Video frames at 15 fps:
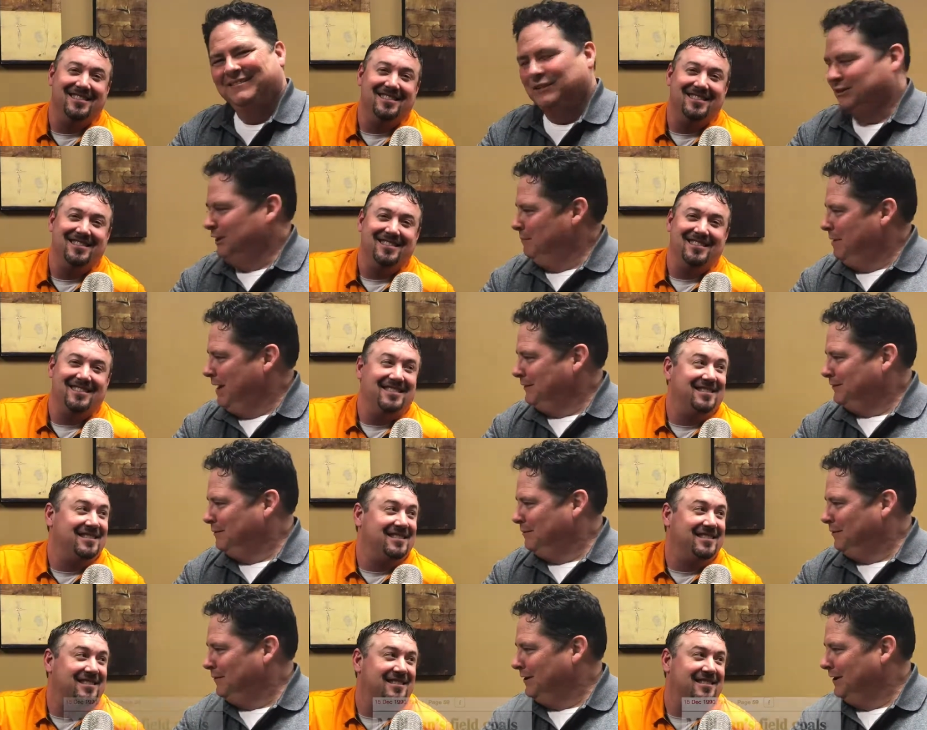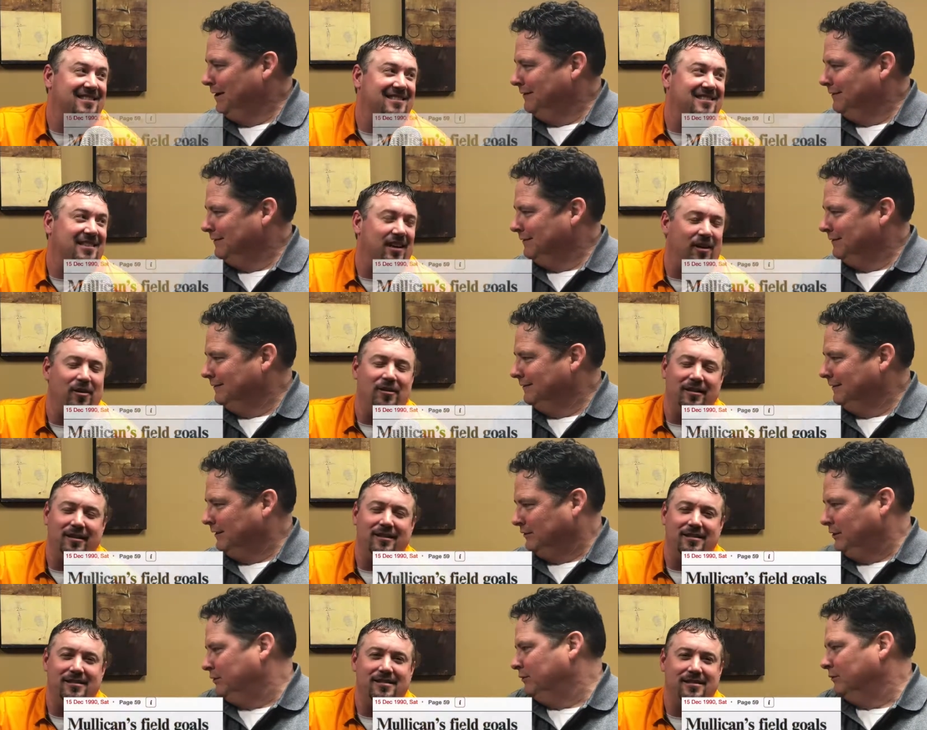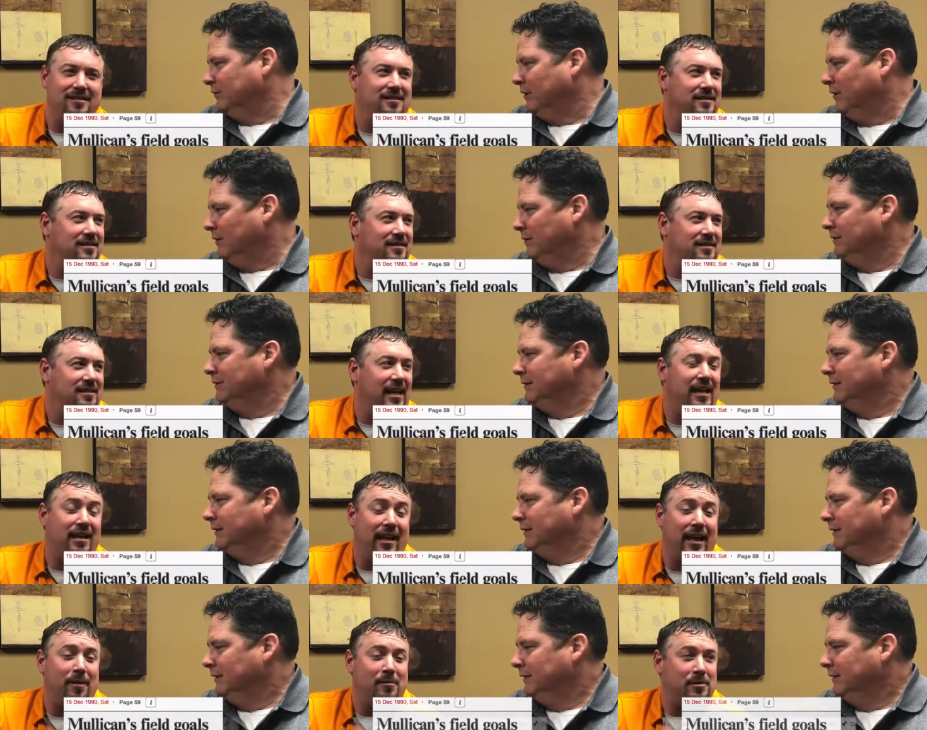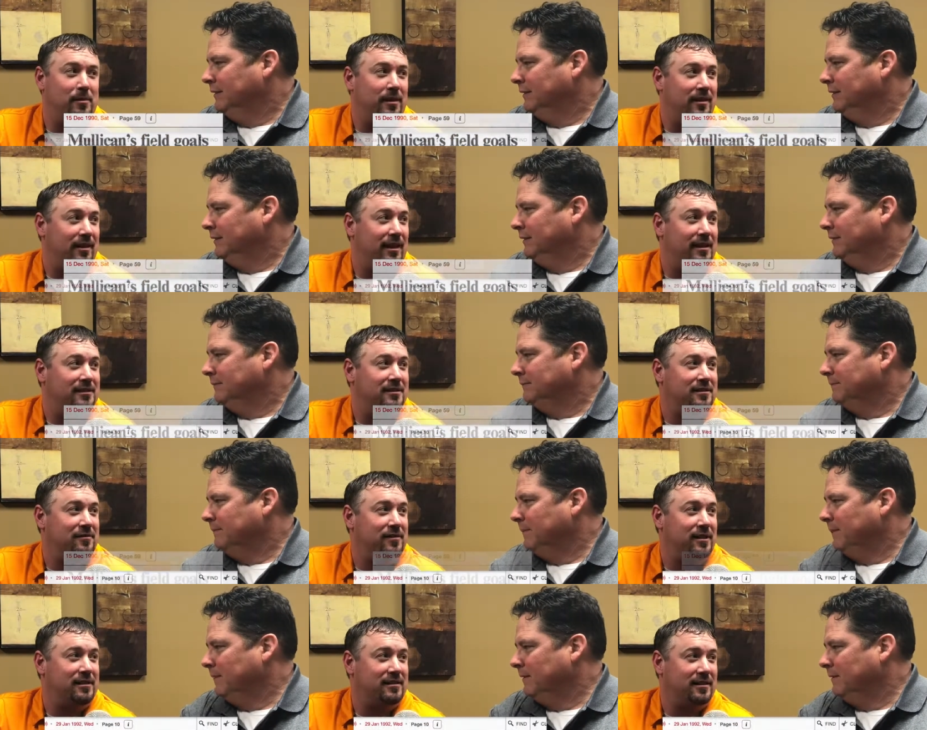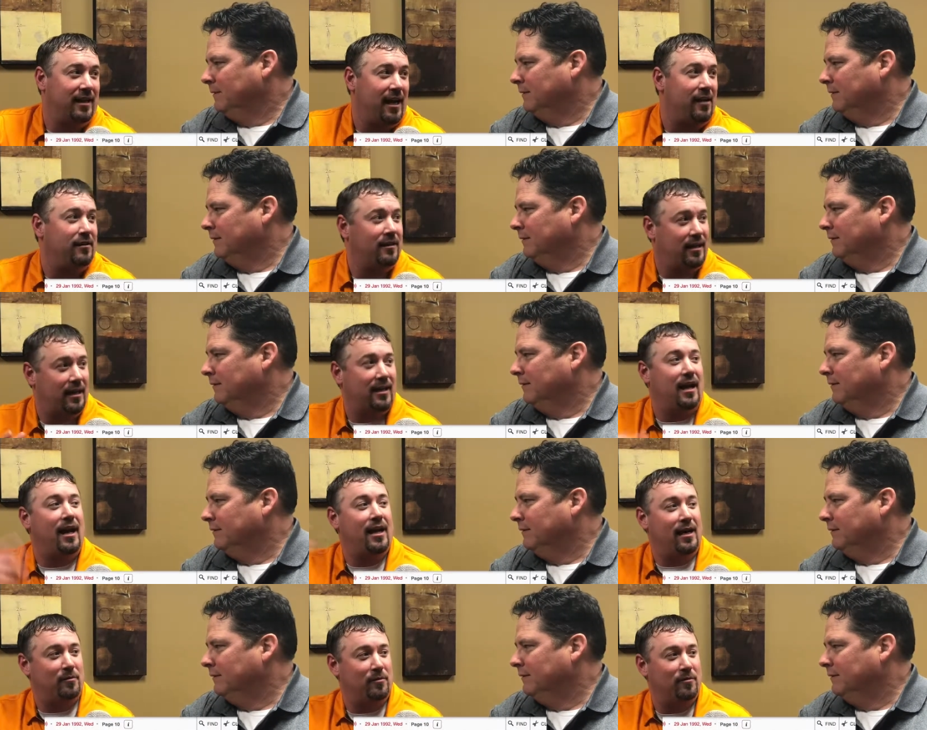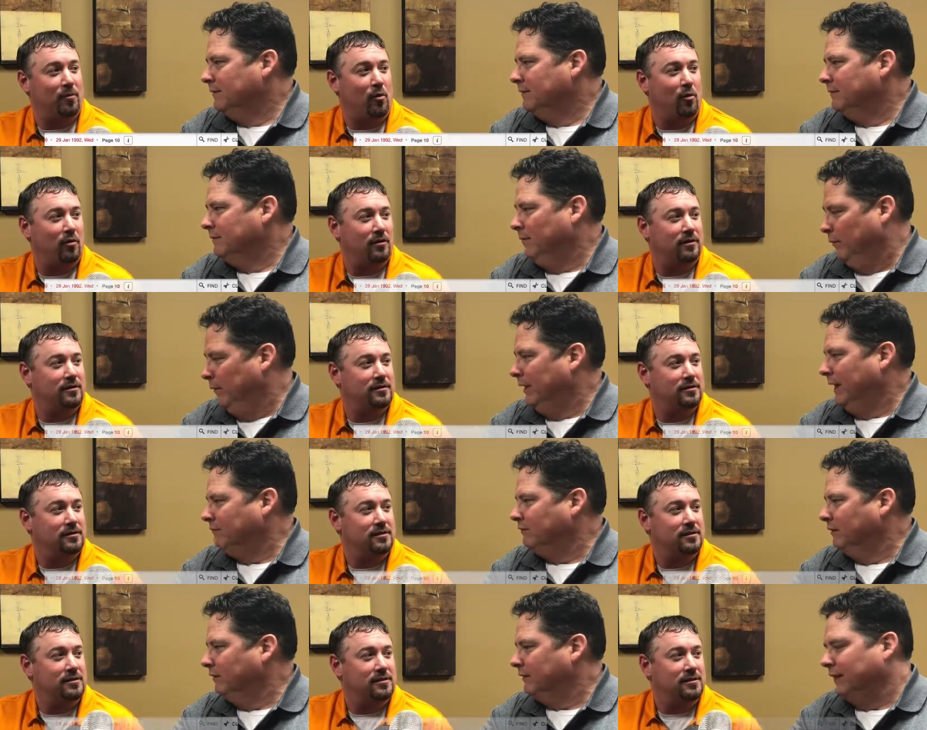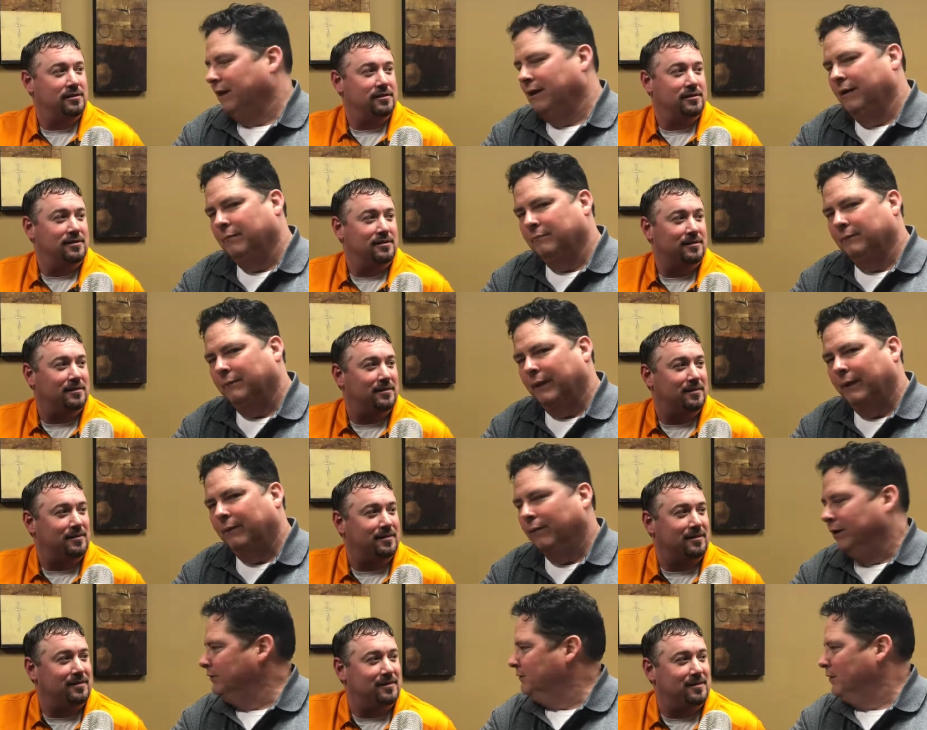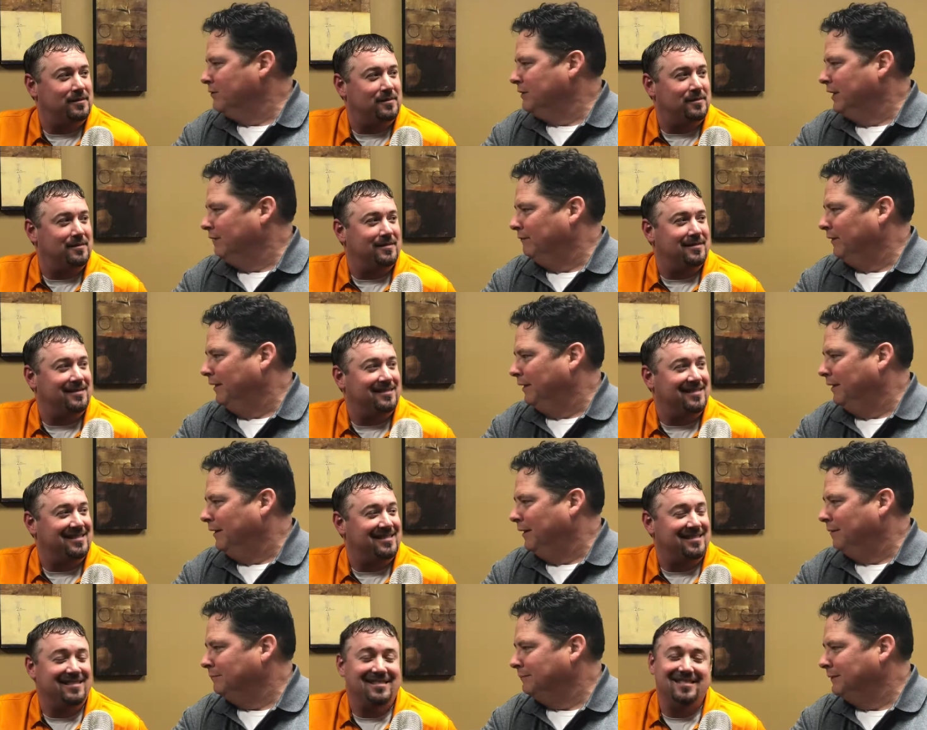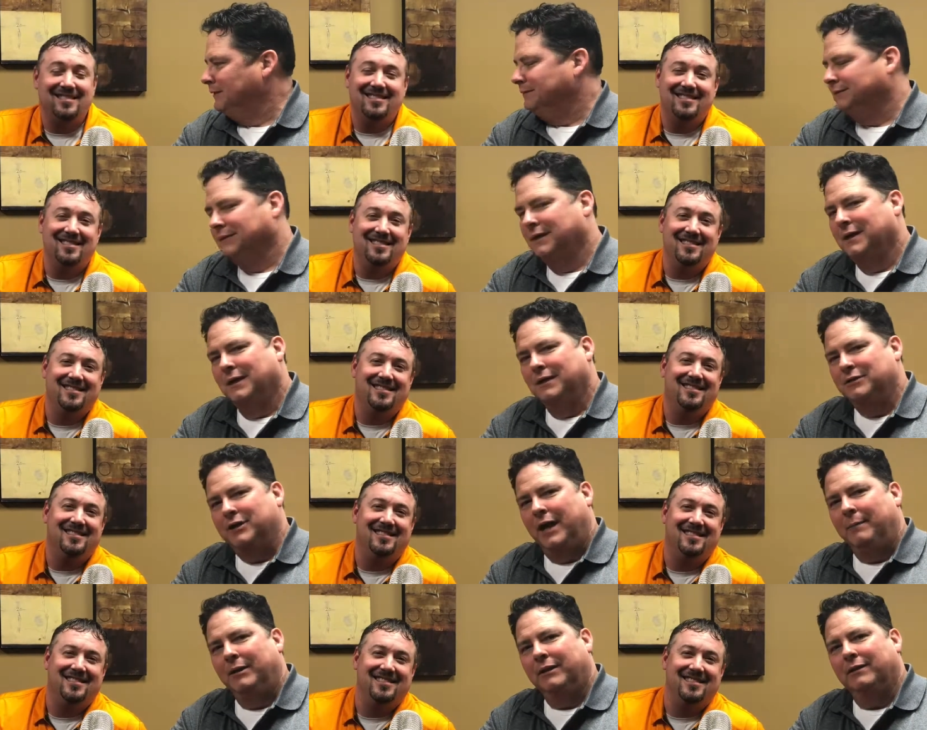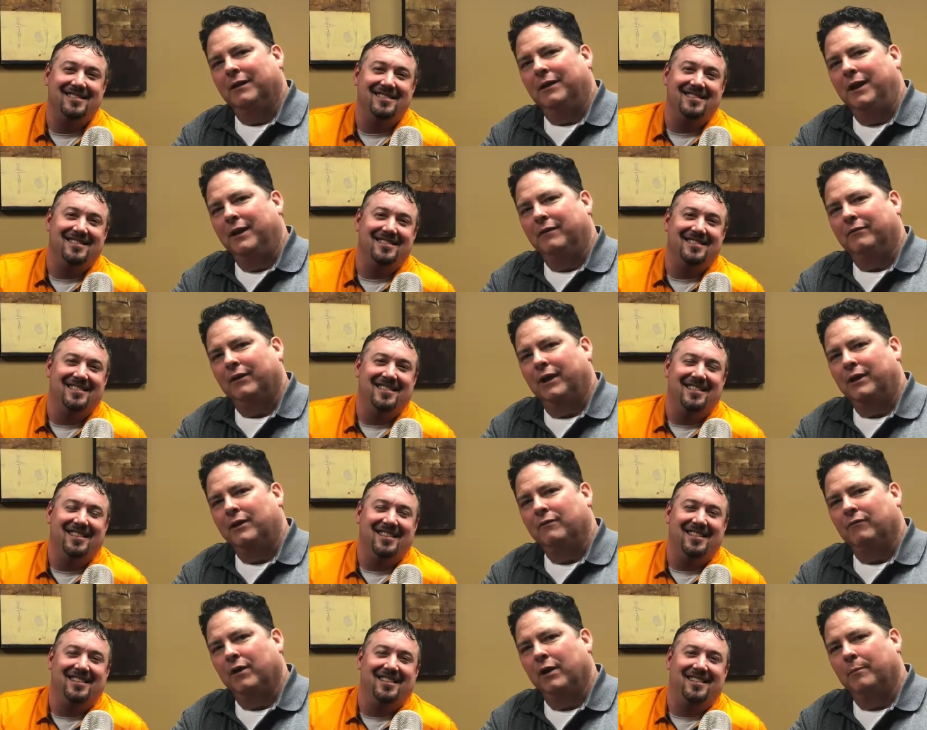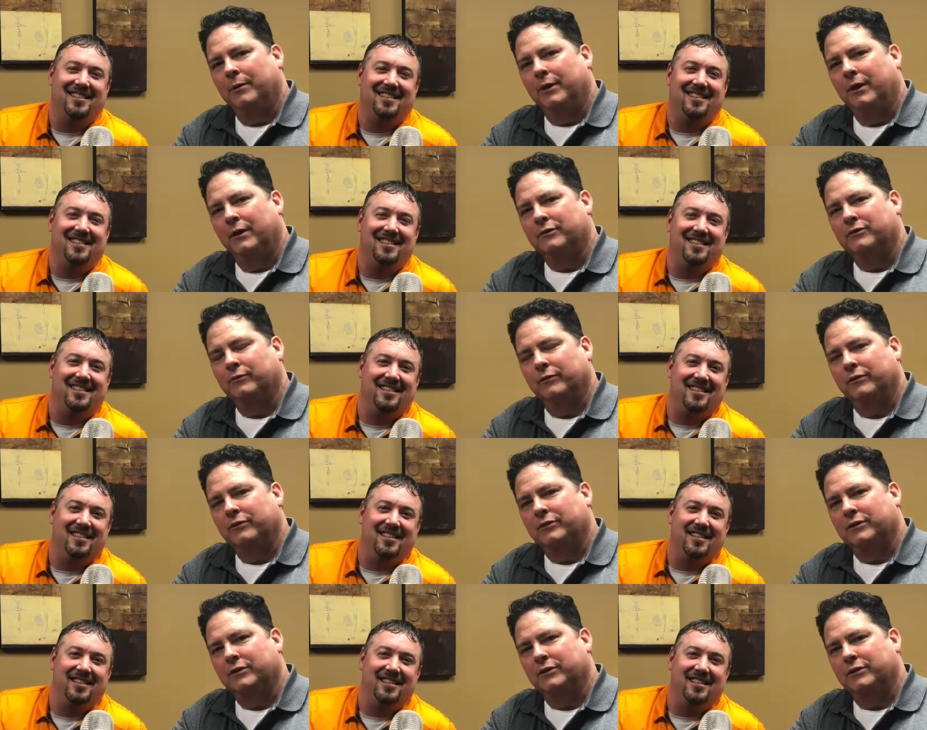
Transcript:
Speaker 1: was he a basketball guy? Oh yeah, because he's so tall. He claims to be the legend of Dickson County, like I am of
Speaker 2: Portland. Well, we'll have to look that up and, and research that and find out. But Jamie, again, thank you for helping us with the